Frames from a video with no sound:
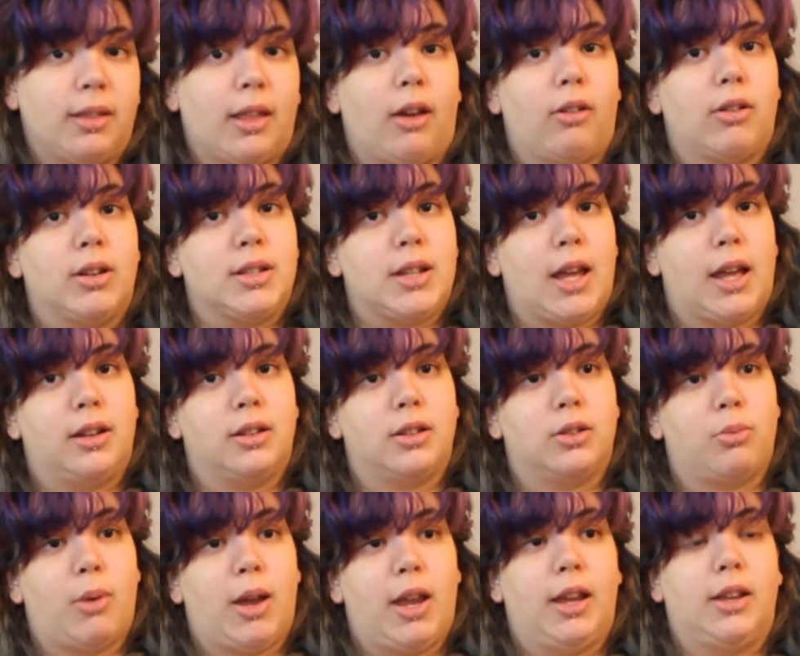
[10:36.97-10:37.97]
there are
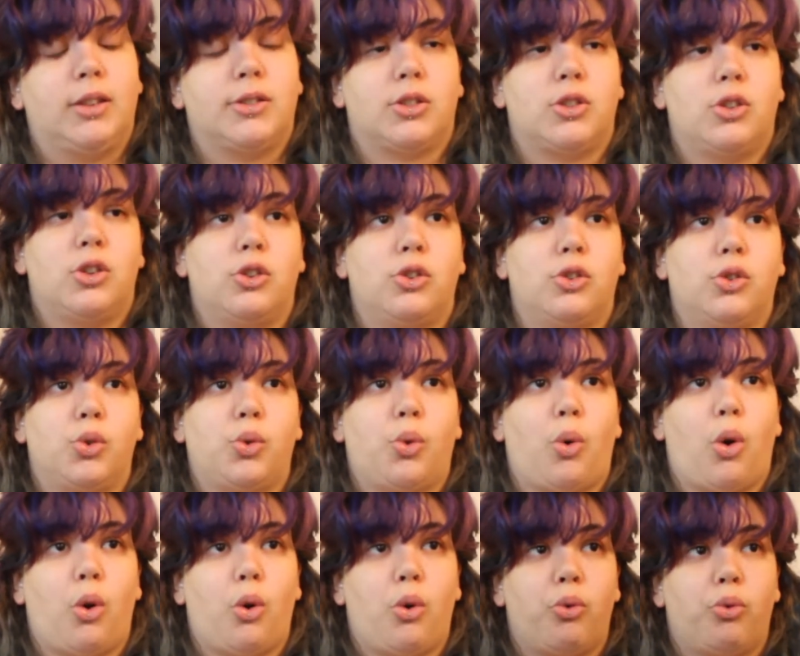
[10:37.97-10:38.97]
standard ways to
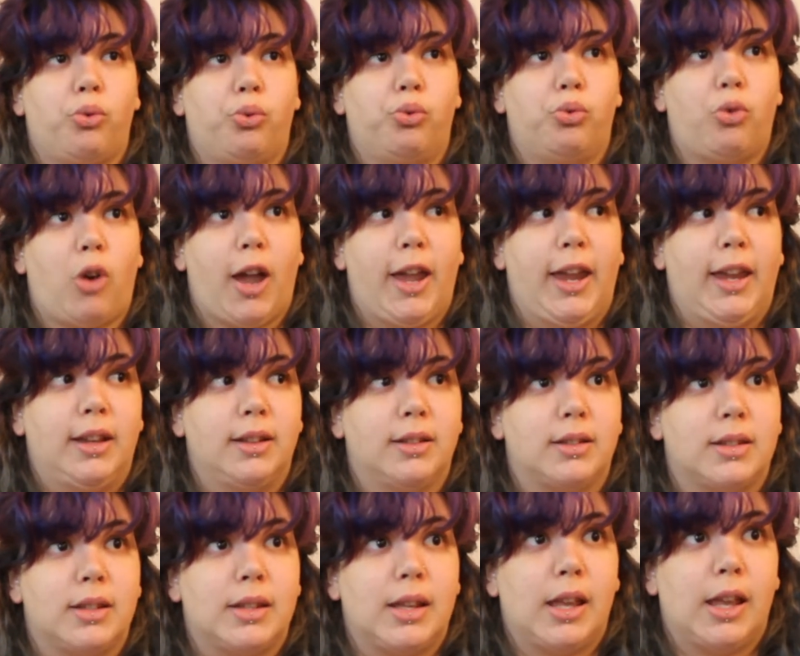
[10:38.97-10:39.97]

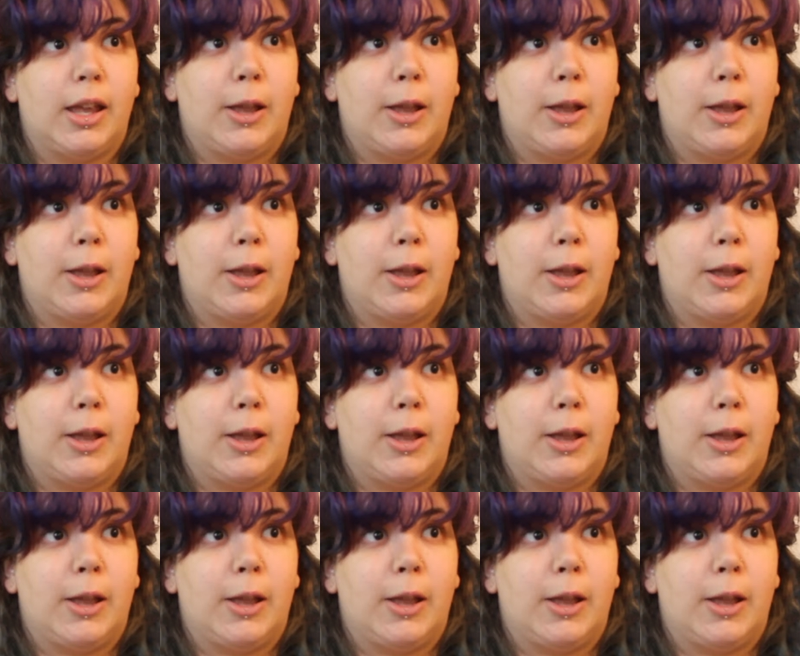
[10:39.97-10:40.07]
write